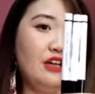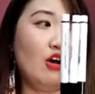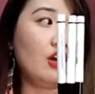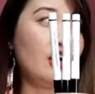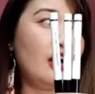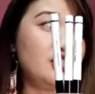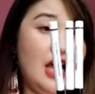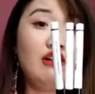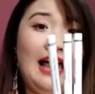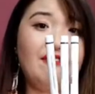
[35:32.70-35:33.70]
a longer
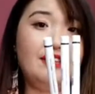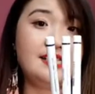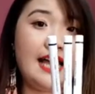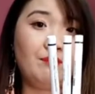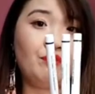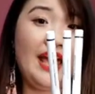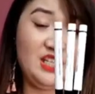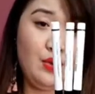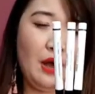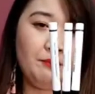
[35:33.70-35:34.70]
shell life inside
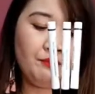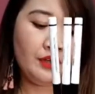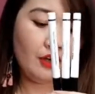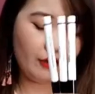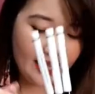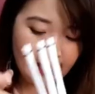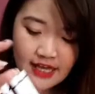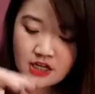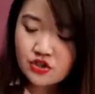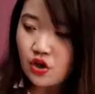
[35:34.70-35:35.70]
as well. Okay.
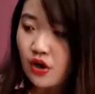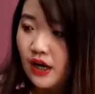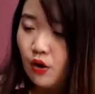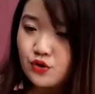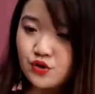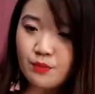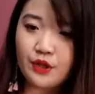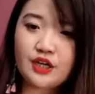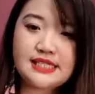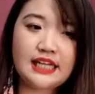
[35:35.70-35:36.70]
So uh, also
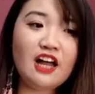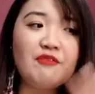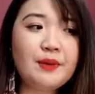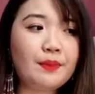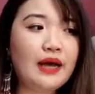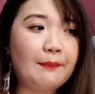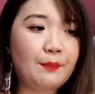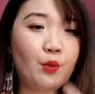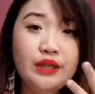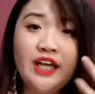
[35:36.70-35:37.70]
because a lot of people are
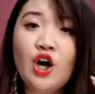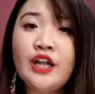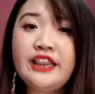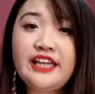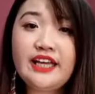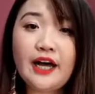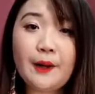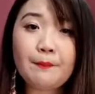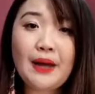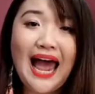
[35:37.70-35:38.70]
putting on the
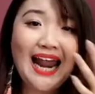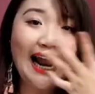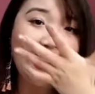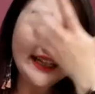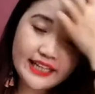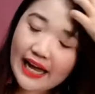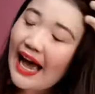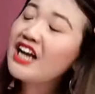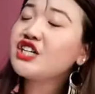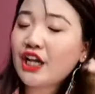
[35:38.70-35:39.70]
um, eyeliner,
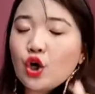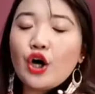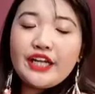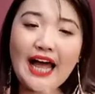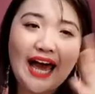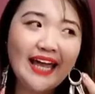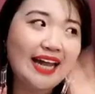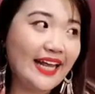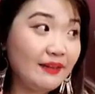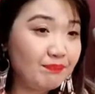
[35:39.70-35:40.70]
eyeshadow on the eye
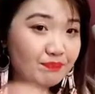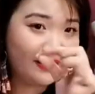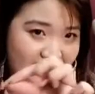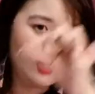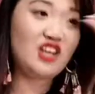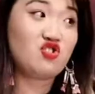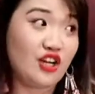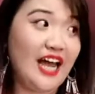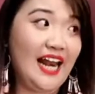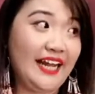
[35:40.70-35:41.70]
and then
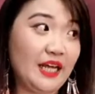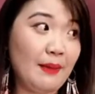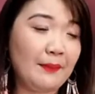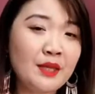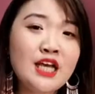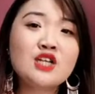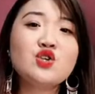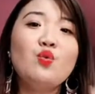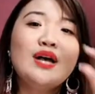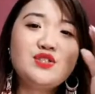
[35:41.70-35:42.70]
draw the eyeliner. Man.
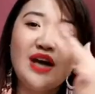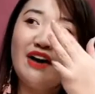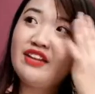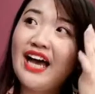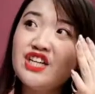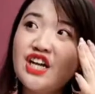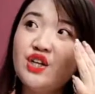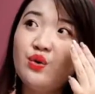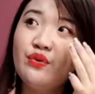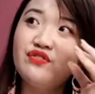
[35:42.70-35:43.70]
So once you have the
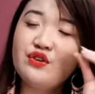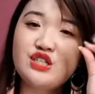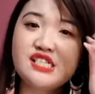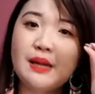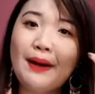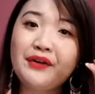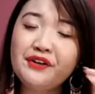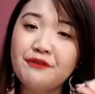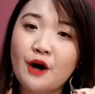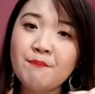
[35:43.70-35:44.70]
eyeshadow, which is the
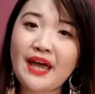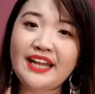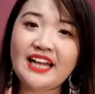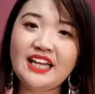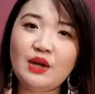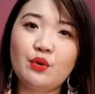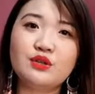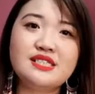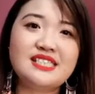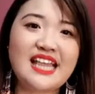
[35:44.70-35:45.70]
powder form, and then it
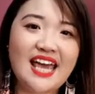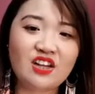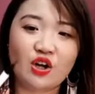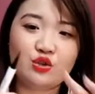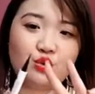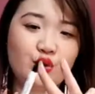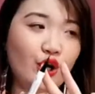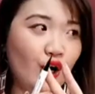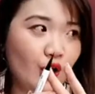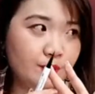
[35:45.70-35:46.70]
will stain onto
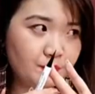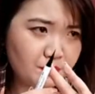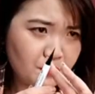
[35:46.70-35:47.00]
your